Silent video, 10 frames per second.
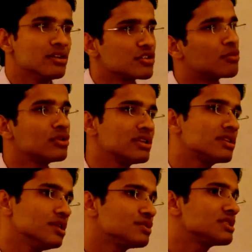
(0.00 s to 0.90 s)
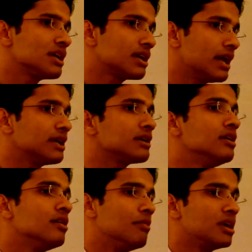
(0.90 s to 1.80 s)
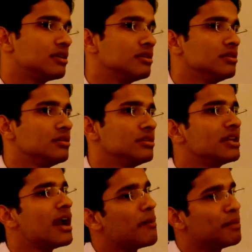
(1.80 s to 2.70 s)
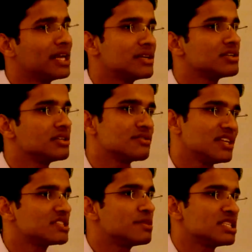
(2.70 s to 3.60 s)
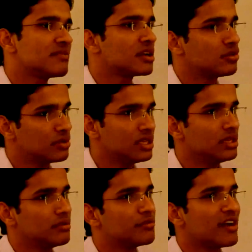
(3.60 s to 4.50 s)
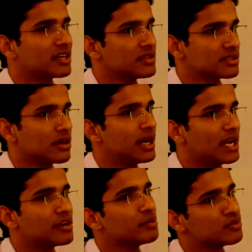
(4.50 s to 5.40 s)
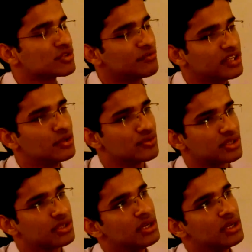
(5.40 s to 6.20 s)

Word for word: So both the solutions are correct, but their application is very specific to the factors or attributes of the user.